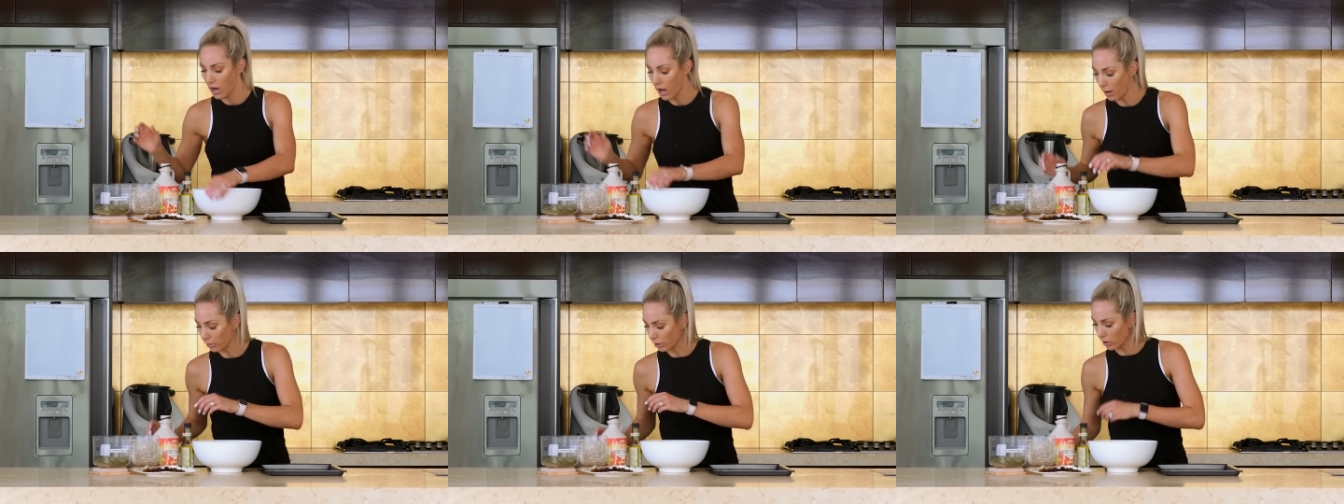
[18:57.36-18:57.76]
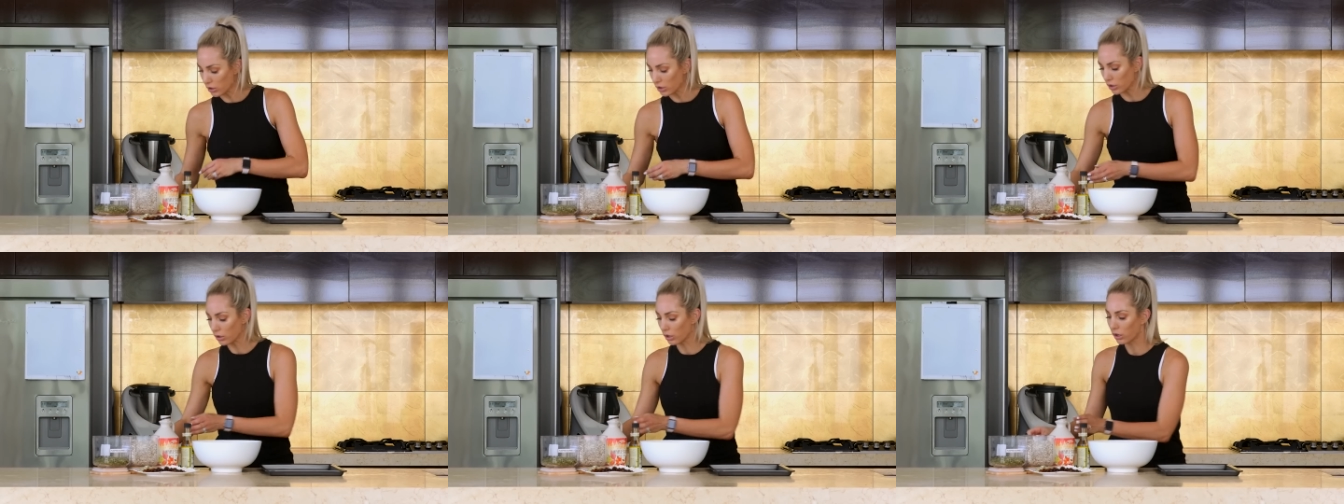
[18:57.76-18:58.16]
I'm going
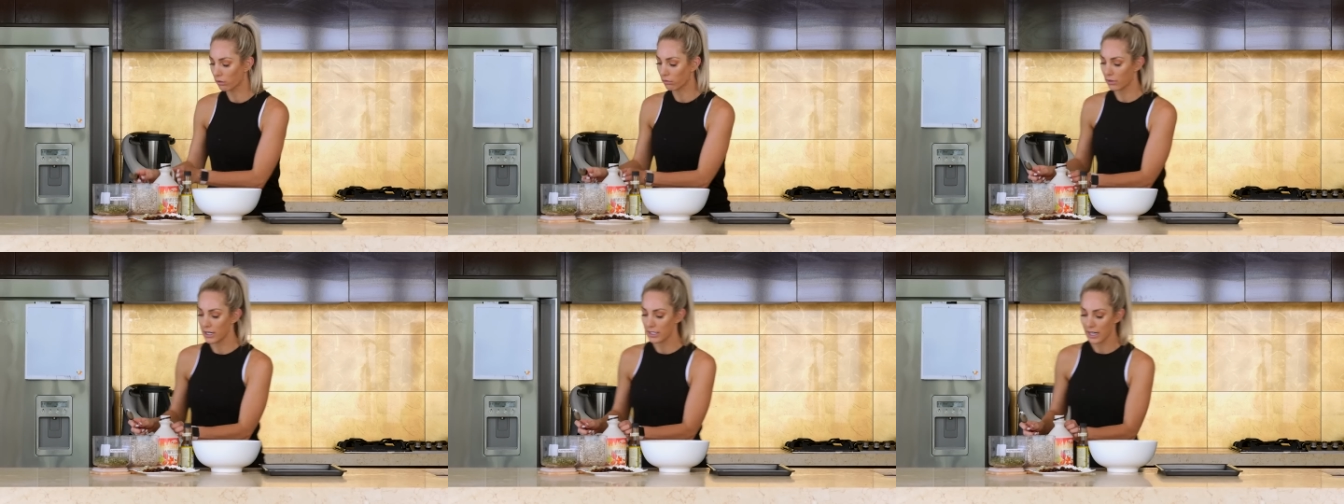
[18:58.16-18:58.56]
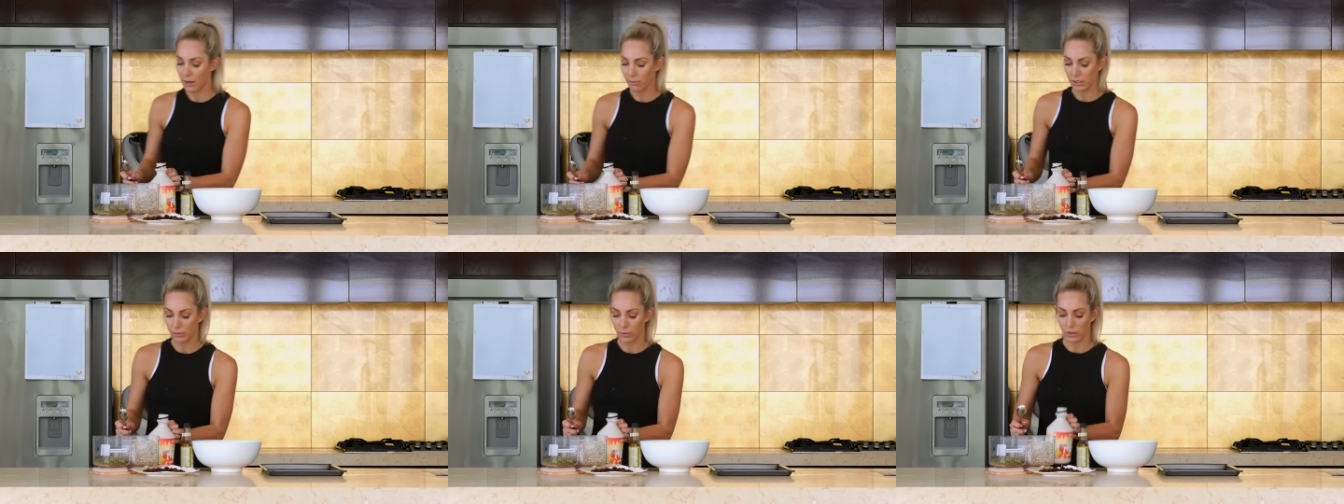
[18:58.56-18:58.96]
to do 3
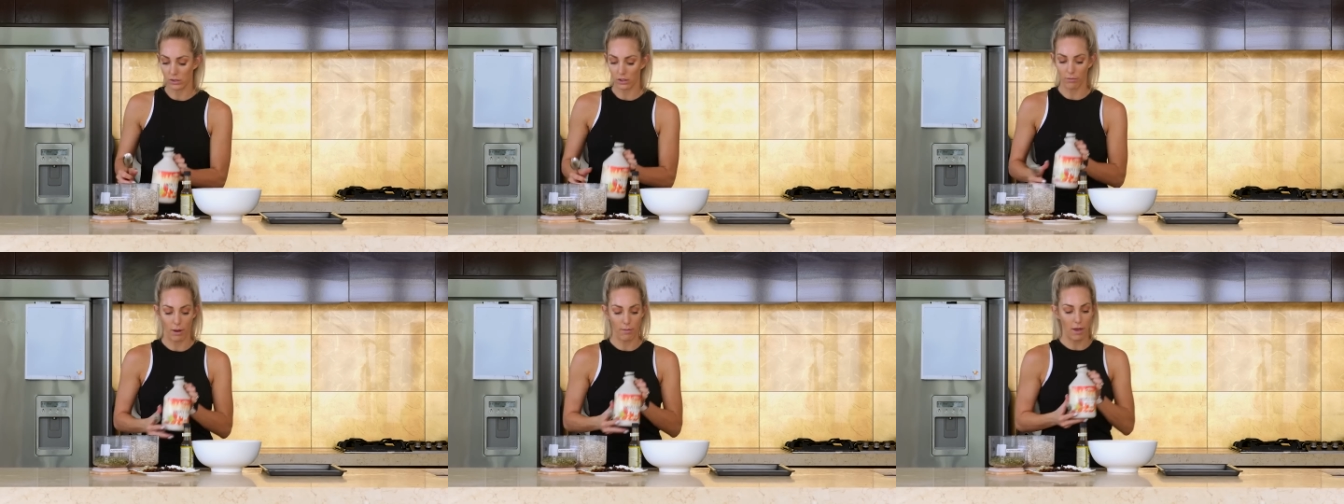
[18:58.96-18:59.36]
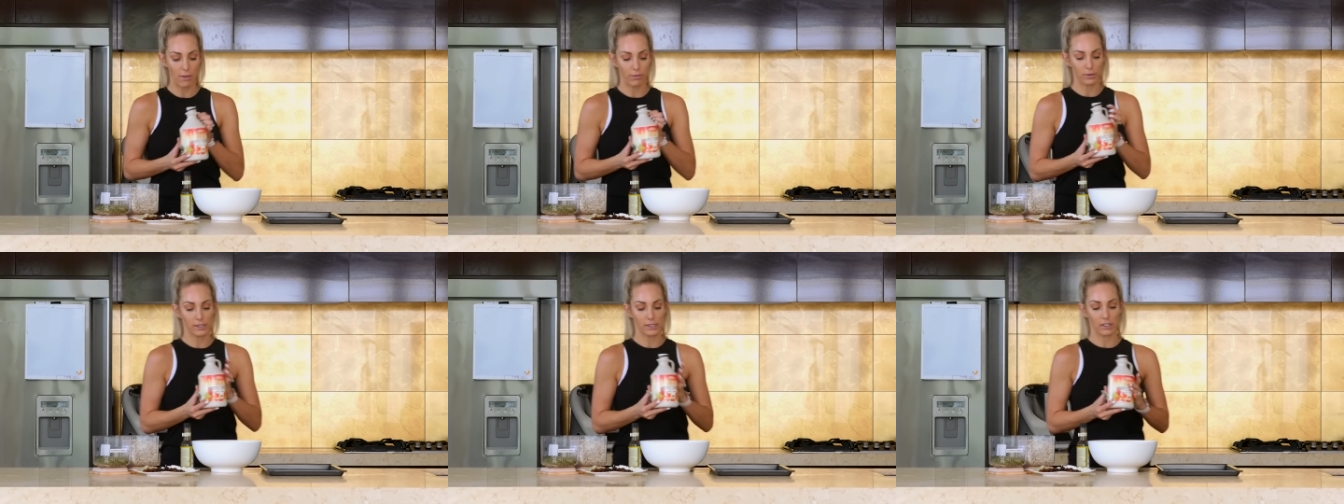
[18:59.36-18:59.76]
tablespoons of my
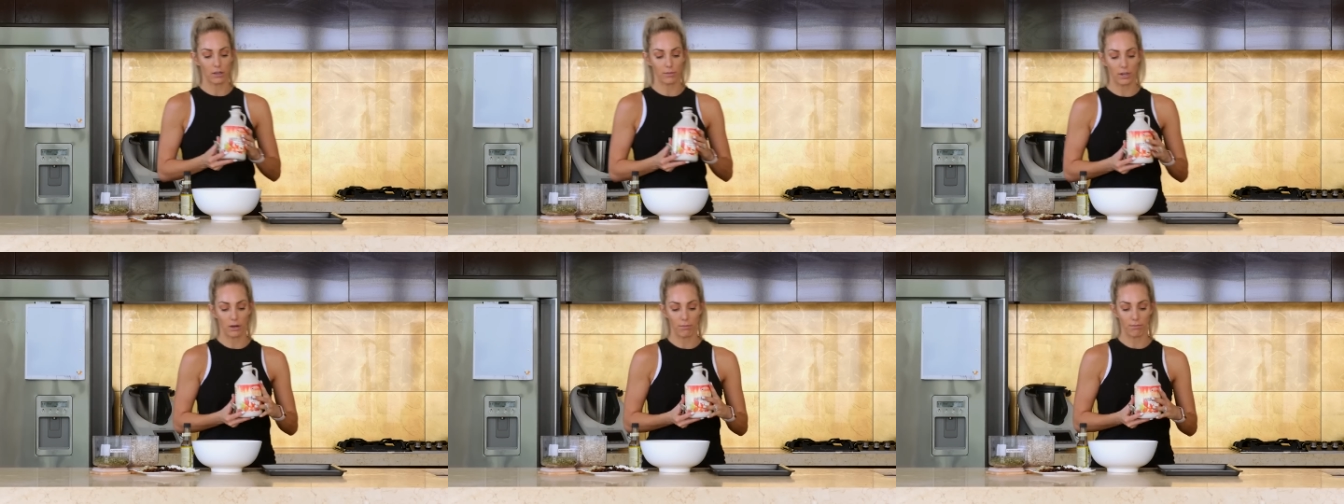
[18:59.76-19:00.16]
maple syrup in a